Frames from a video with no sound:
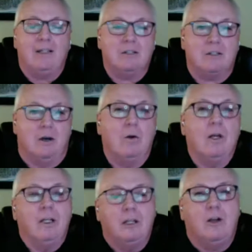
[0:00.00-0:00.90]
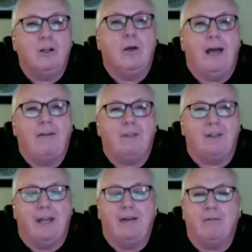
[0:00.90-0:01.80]
And so, you have
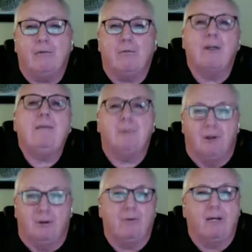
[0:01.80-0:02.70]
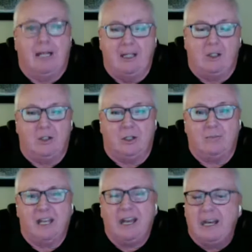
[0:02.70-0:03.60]
to then rebuild
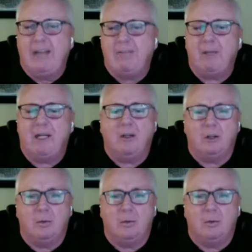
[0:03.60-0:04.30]
relationships. And they've been